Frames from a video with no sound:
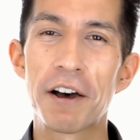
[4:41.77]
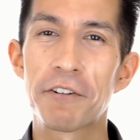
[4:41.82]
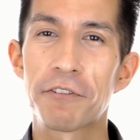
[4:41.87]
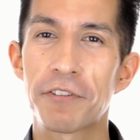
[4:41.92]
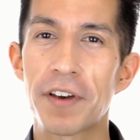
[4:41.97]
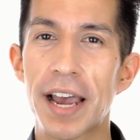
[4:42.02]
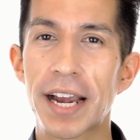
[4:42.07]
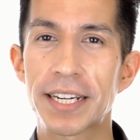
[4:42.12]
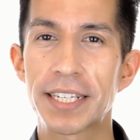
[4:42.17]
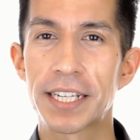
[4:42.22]

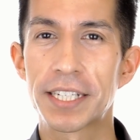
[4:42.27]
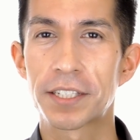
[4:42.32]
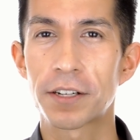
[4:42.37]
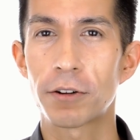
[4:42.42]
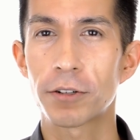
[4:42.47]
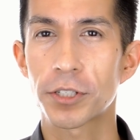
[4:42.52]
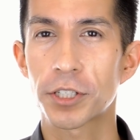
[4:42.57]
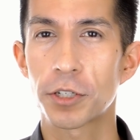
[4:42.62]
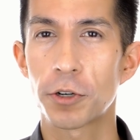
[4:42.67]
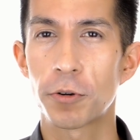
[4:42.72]
effect is
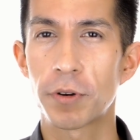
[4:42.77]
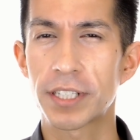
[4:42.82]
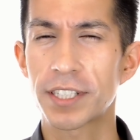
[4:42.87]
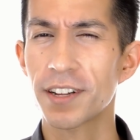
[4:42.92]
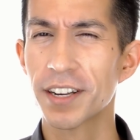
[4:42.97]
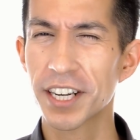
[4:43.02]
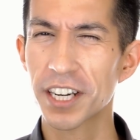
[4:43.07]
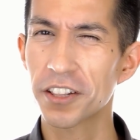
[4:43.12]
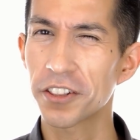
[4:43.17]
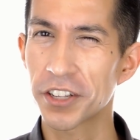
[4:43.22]
also, it's
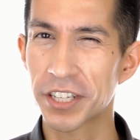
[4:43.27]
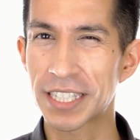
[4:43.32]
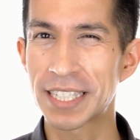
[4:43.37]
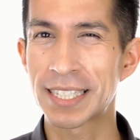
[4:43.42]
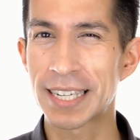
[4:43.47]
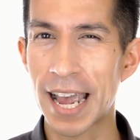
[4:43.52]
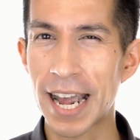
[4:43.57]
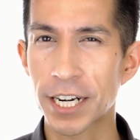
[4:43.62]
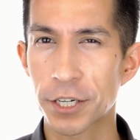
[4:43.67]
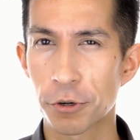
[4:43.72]
not gonna look as
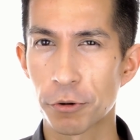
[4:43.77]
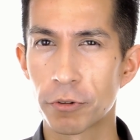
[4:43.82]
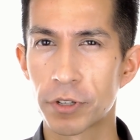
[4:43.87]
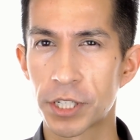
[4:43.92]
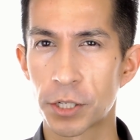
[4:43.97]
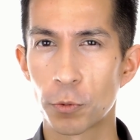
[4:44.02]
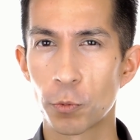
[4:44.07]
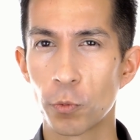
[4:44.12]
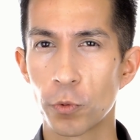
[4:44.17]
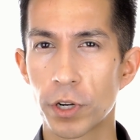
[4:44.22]
natural
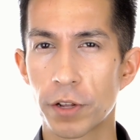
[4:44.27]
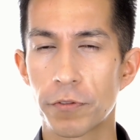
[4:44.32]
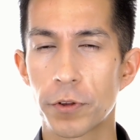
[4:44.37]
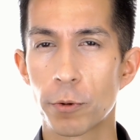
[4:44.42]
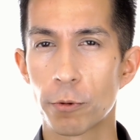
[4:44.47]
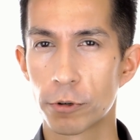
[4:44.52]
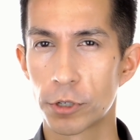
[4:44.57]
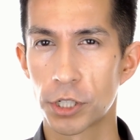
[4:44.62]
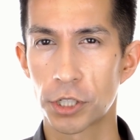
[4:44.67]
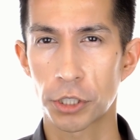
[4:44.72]
as it would if
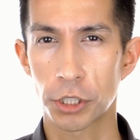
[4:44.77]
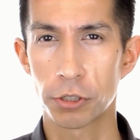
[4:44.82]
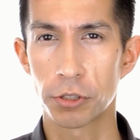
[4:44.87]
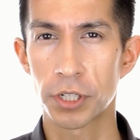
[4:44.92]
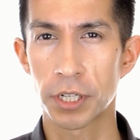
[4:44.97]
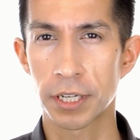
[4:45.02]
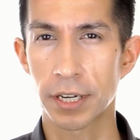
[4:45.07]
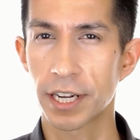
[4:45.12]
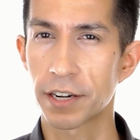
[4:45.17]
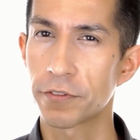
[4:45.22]
you were just
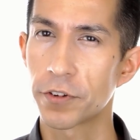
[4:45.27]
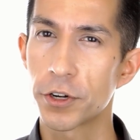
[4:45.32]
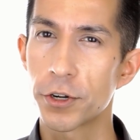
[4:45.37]
using kind of